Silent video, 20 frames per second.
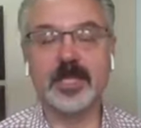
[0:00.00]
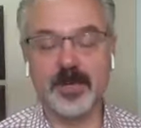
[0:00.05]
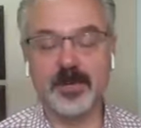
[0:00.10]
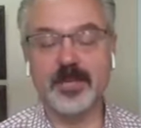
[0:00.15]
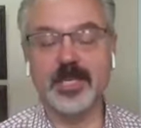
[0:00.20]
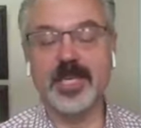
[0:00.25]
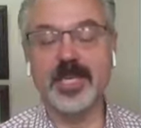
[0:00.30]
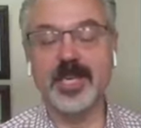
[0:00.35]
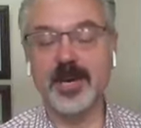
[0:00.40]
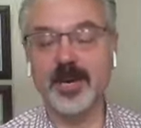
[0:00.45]

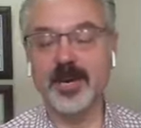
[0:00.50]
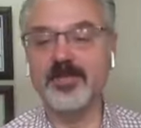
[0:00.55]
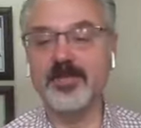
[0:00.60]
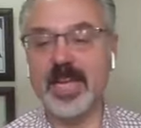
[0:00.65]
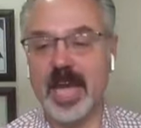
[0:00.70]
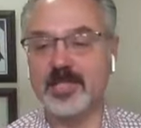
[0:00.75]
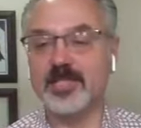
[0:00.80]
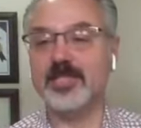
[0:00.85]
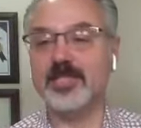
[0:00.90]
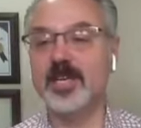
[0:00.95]
Literally,
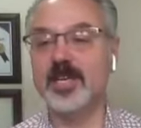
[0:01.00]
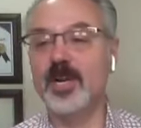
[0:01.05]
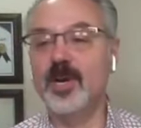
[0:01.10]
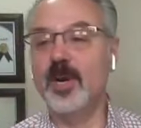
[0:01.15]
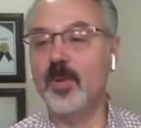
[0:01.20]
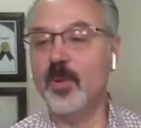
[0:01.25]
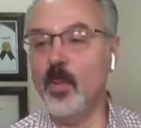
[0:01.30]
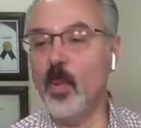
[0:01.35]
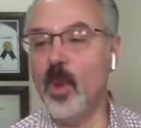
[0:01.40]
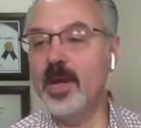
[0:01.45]
or yes,
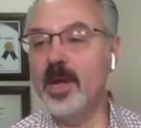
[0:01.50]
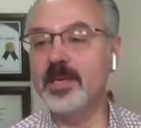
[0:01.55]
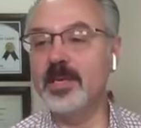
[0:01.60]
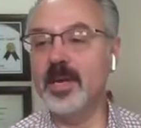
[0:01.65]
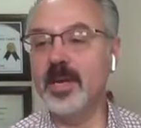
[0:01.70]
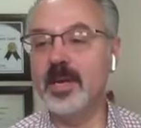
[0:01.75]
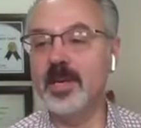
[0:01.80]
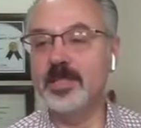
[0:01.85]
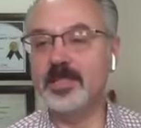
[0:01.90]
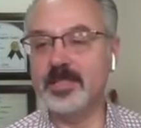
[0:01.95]

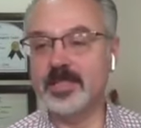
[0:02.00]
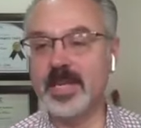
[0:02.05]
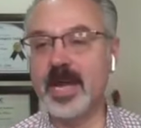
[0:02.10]
one